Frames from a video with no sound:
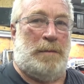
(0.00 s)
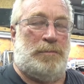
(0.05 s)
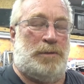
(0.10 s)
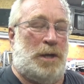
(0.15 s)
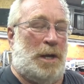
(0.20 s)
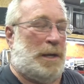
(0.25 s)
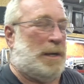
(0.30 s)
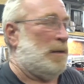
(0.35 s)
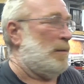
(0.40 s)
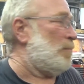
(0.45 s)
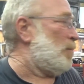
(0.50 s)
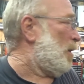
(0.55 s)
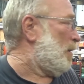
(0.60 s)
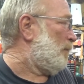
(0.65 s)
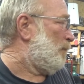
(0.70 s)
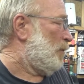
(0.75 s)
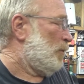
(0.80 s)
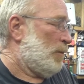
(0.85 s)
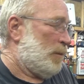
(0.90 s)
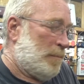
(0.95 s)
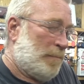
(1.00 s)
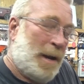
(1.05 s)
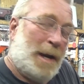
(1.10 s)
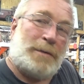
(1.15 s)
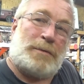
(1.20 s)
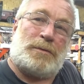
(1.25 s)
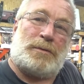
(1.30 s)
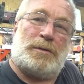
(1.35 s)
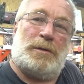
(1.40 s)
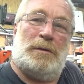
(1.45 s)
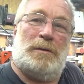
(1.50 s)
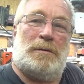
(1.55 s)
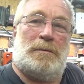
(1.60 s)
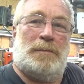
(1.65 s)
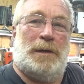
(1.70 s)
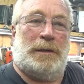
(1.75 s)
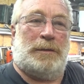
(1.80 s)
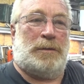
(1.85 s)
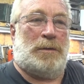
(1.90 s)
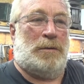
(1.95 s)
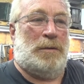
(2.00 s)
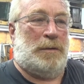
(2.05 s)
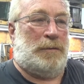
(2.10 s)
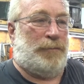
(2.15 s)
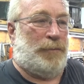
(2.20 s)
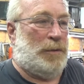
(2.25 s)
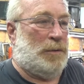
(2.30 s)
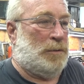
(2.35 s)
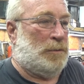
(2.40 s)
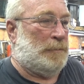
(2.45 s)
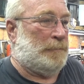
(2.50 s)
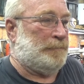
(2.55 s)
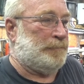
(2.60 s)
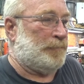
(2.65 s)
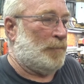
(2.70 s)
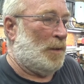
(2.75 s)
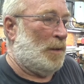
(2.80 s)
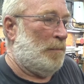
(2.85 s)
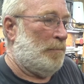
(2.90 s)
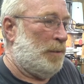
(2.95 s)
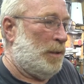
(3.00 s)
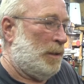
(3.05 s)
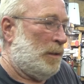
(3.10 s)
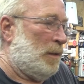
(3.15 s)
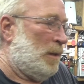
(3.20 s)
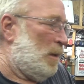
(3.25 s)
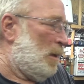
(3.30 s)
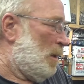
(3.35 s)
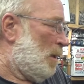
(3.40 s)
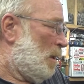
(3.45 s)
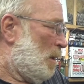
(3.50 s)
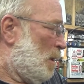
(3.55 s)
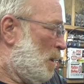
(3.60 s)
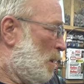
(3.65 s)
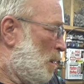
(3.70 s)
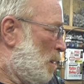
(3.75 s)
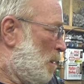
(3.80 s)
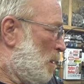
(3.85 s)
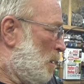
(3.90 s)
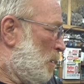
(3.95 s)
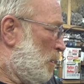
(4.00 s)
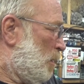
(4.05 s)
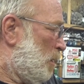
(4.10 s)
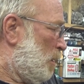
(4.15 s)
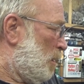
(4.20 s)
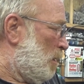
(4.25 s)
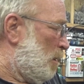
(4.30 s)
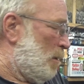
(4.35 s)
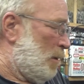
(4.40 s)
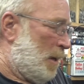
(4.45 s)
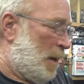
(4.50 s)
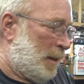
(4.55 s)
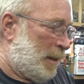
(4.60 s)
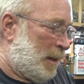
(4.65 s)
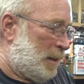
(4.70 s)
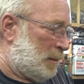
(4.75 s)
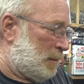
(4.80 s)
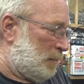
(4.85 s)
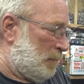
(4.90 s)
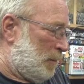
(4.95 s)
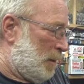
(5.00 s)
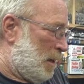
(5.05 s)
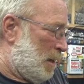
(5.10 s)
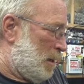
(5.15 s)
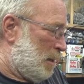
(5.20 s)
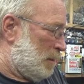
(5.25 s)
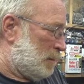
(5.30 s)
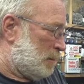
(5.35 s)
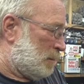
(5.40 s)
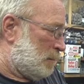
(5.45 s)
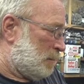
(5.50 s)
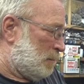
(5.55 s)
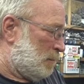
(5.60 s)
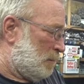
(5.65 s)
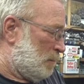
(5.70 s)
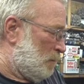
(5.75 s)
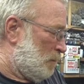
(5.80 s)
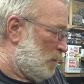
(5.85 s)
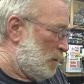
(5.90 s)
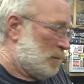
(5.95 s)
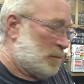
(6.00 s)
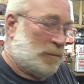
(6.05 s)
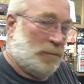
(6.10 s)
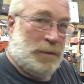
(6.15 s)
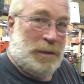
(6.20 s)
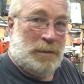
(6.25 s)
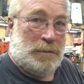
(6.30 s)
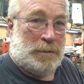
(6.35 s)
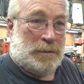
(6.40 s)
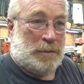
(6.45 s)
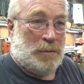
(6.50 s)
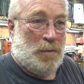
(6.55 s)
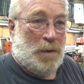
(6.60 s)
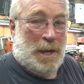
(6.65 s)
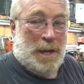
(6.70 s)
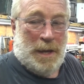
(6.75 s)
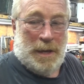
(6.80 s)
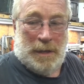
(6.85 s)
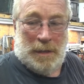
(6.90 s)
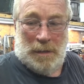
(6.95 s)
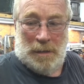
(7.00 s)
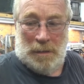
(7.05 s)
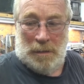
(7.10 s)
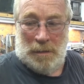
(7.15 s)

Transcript: checking brake fluid in the master cylinder, make sure it's full. But you know, I guess, and it's when there's a will, there's a way.